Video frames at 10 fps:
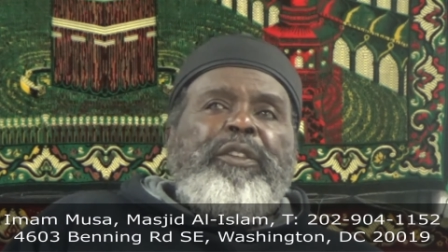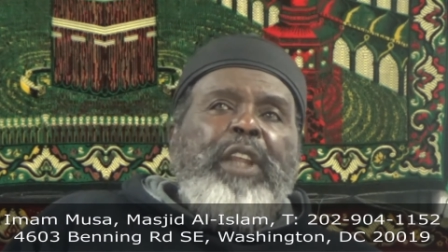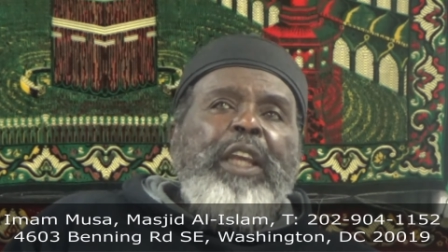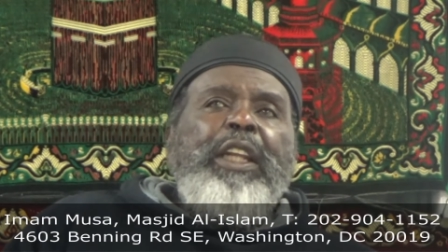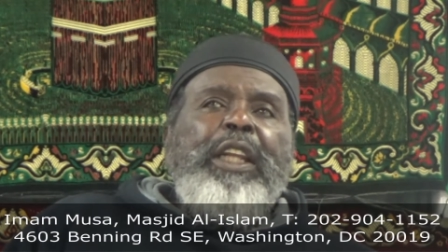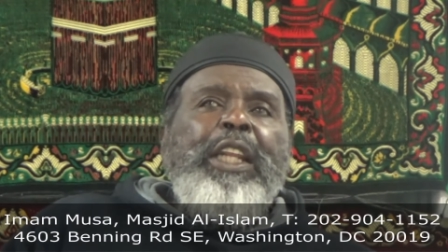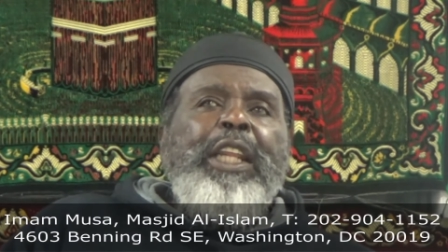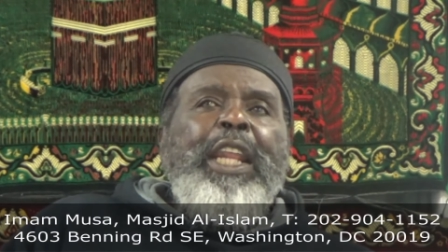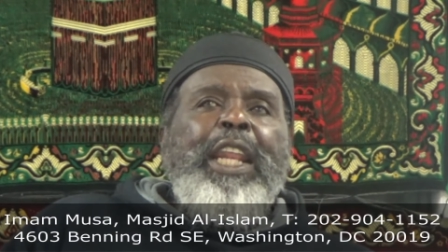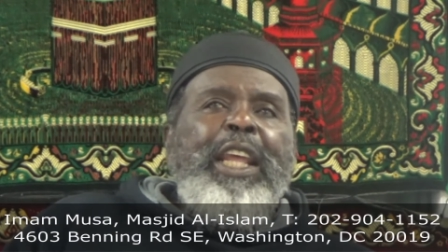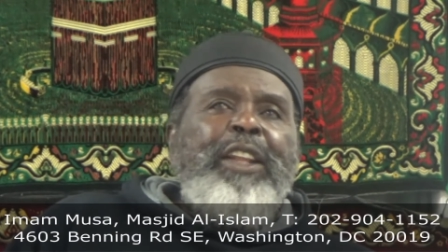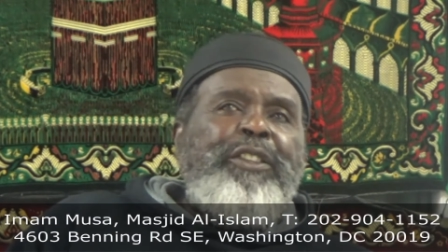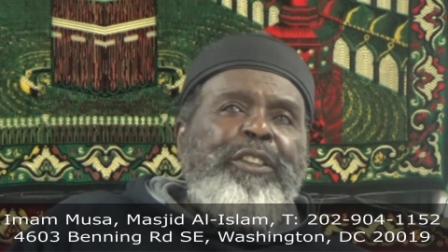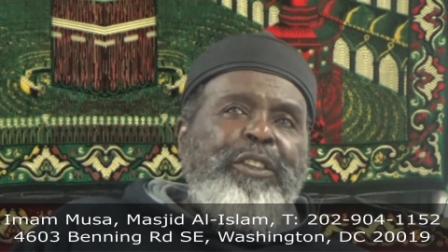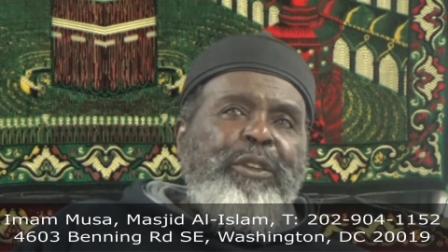technically, that
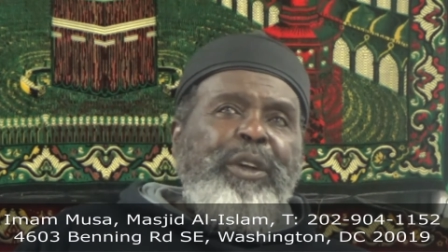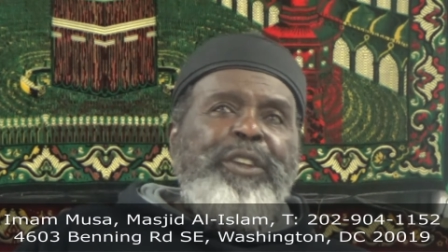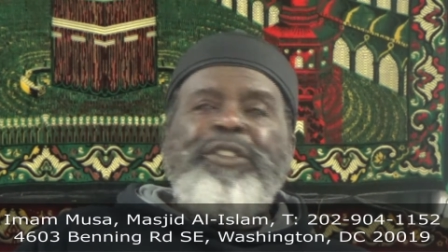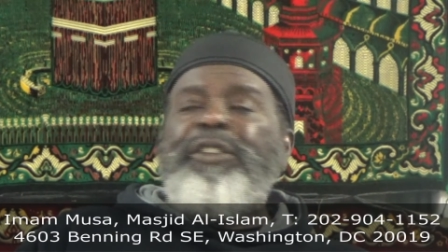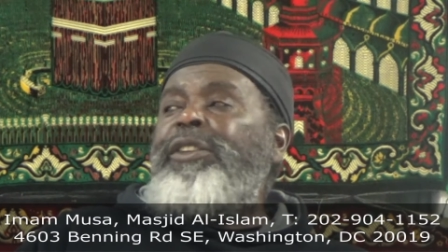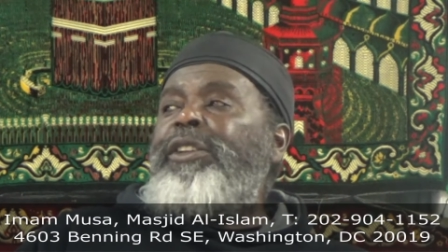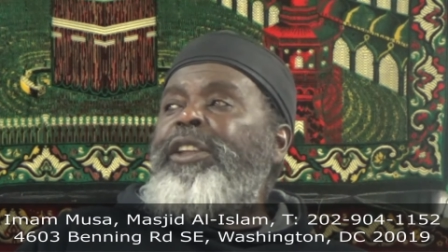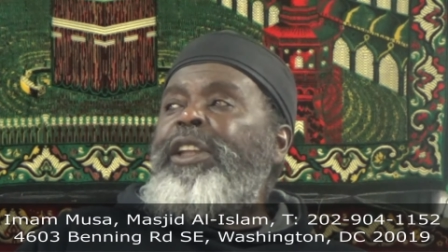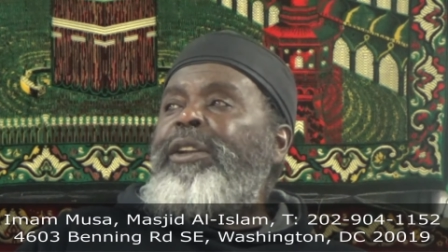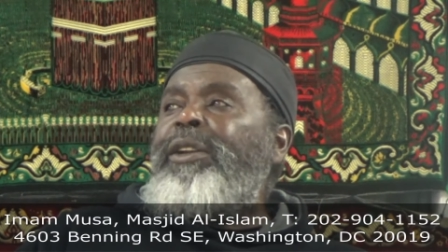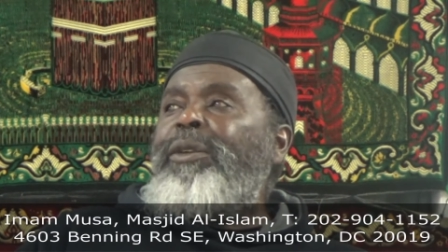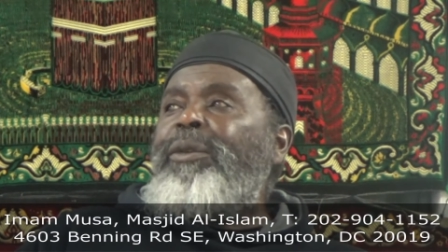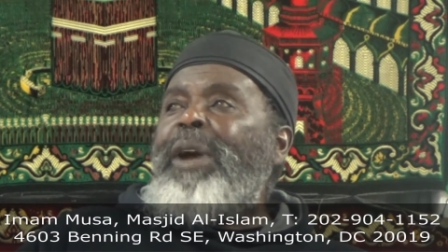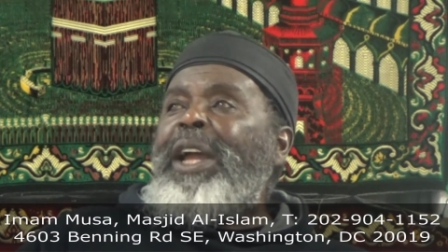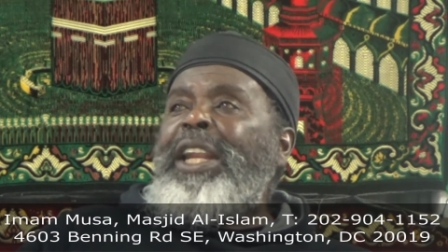answers the question. Then
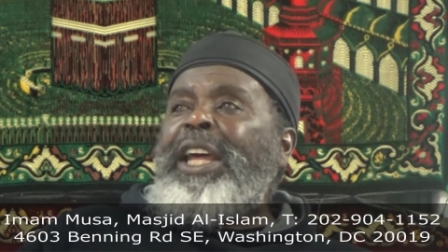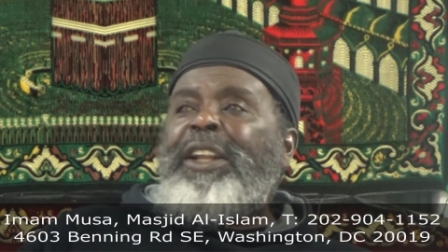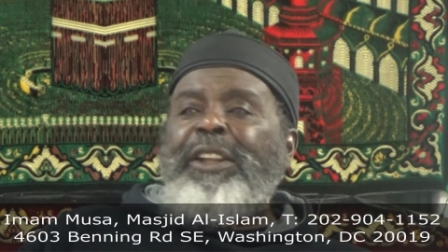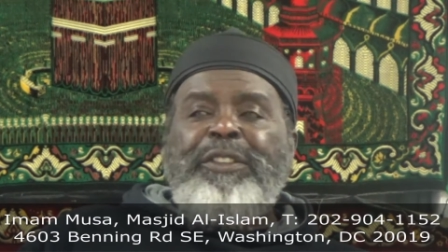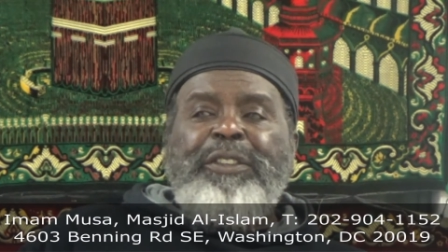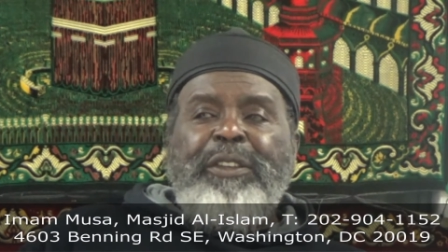why not us?